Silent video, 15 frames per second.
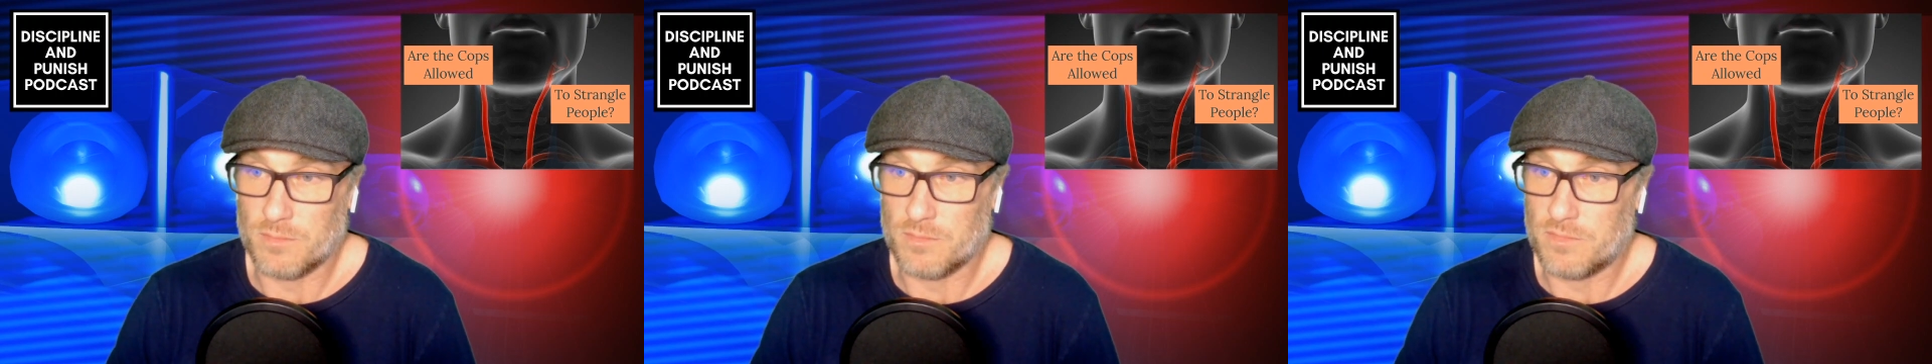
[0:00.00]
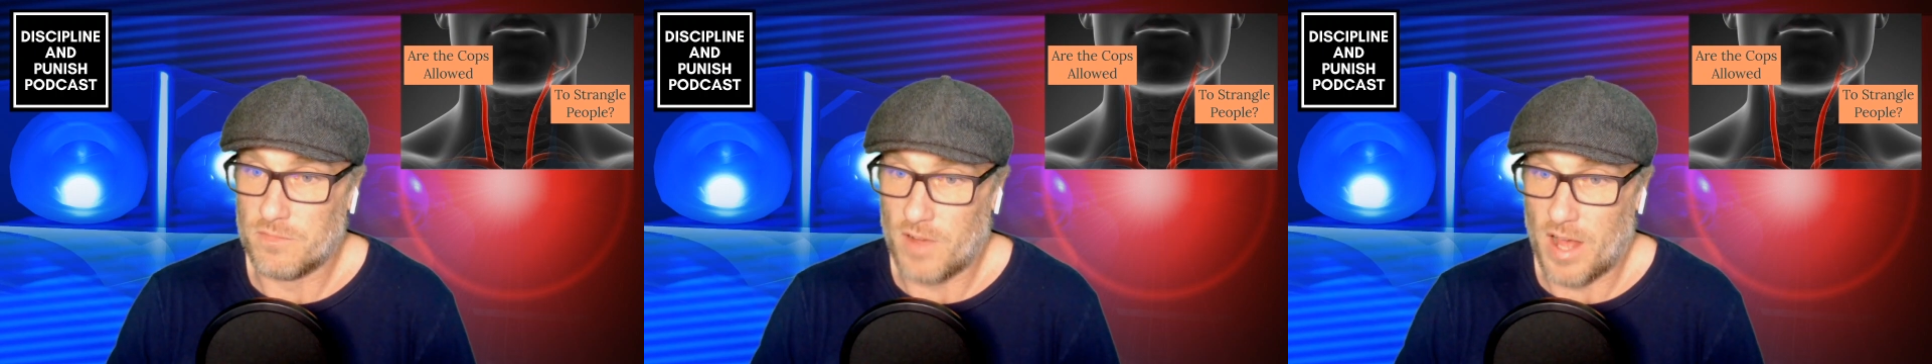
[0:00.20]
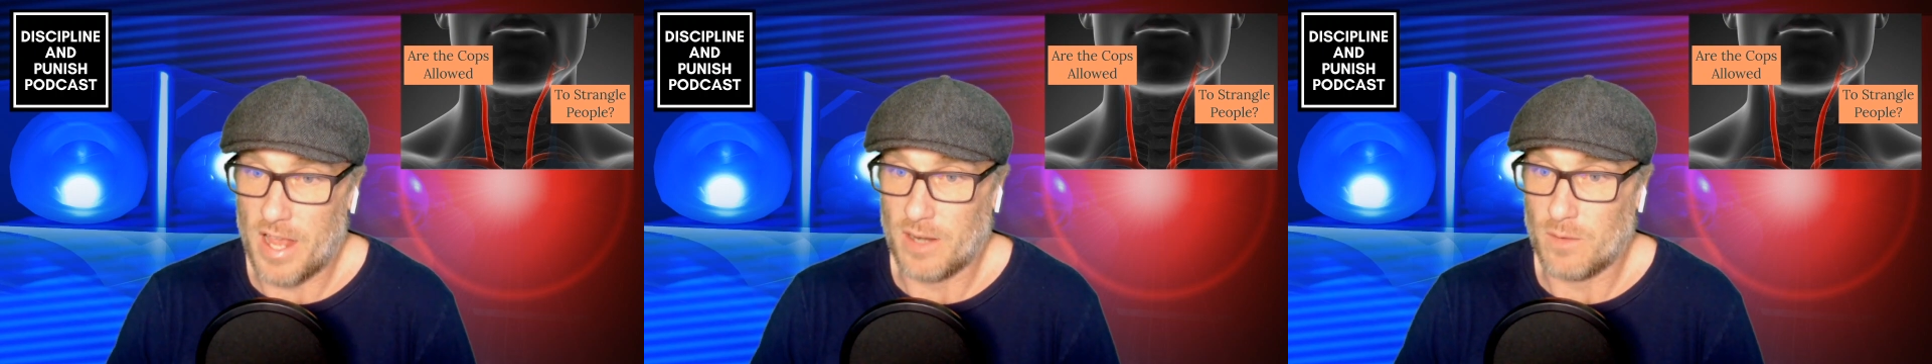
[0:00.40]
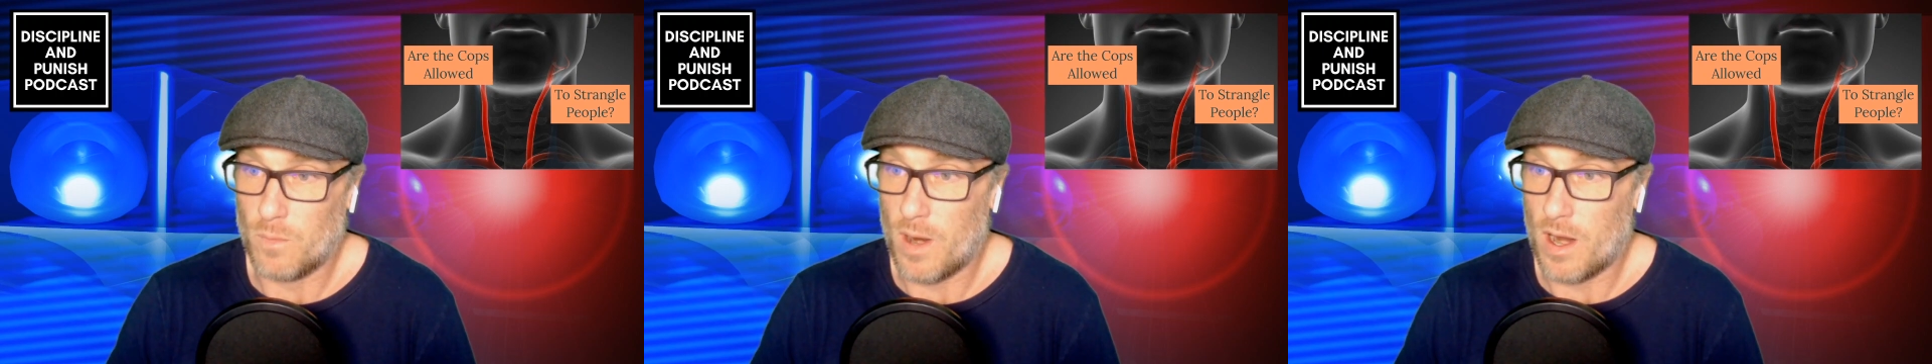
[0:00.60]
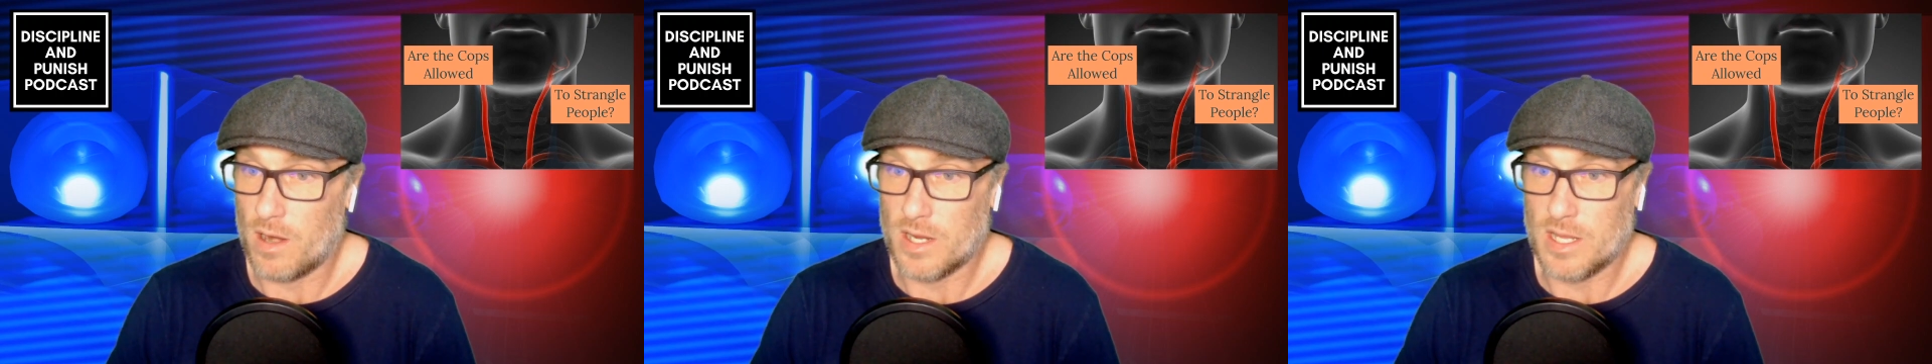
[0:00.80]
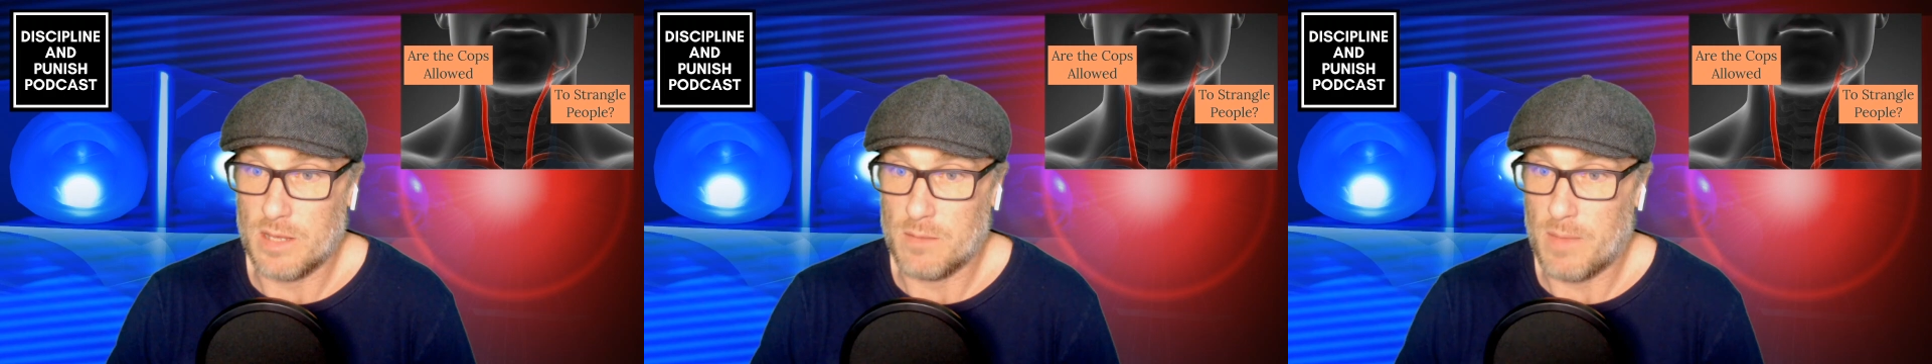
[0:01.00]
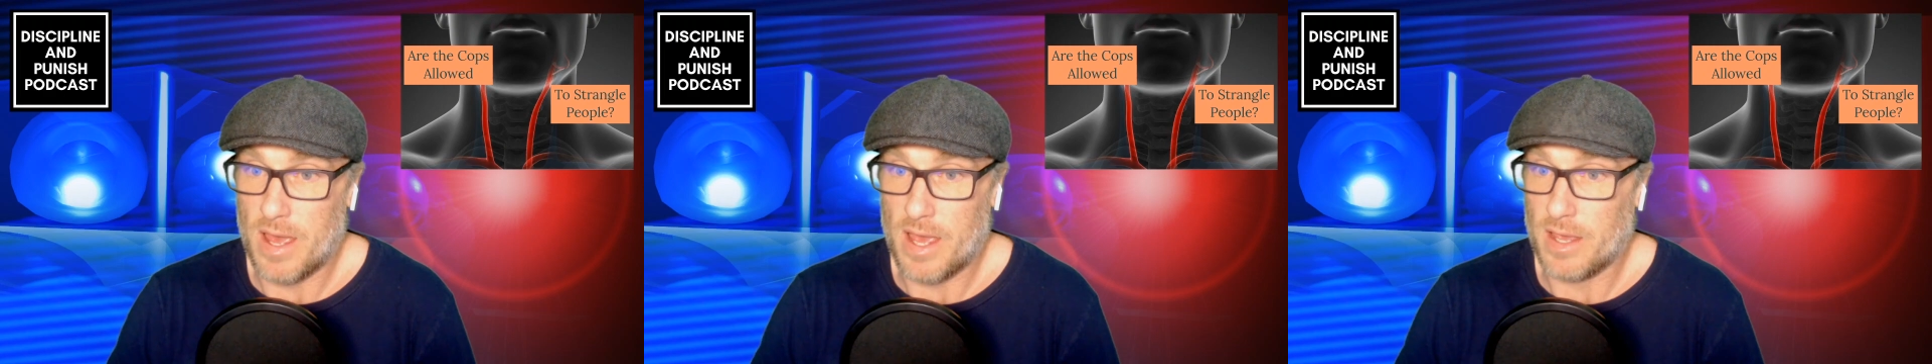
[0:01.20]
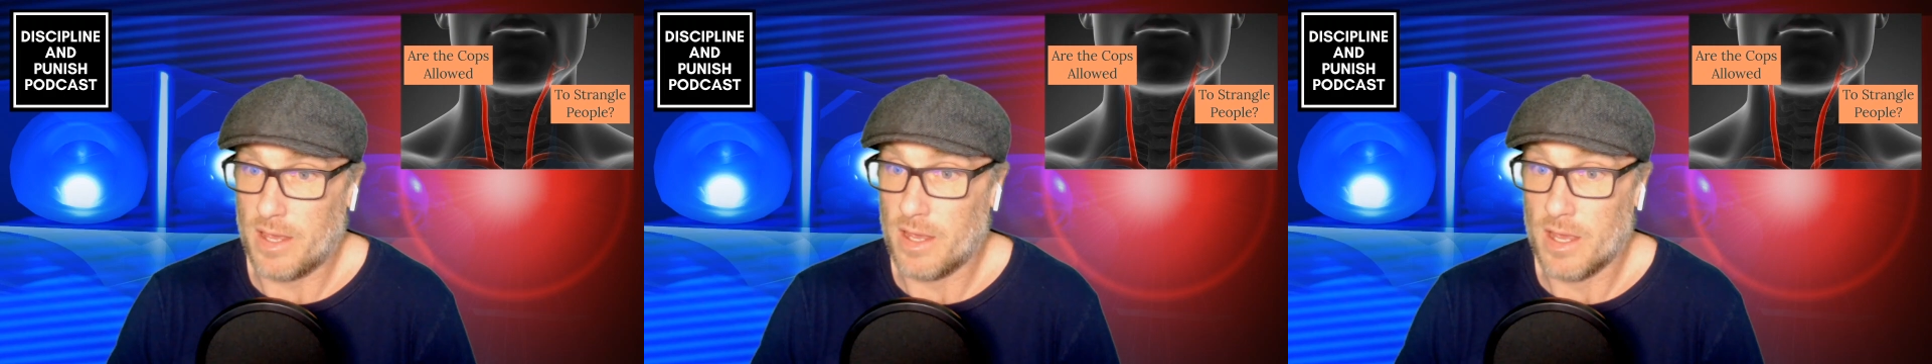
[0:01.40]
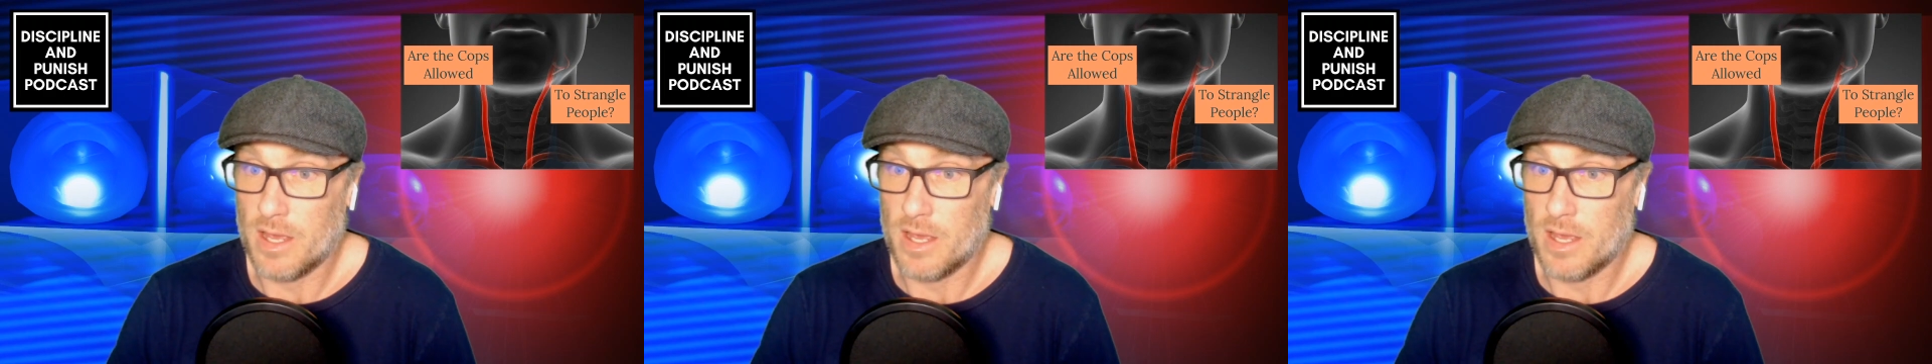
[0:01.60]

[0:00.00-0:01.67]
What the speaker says: fight where he may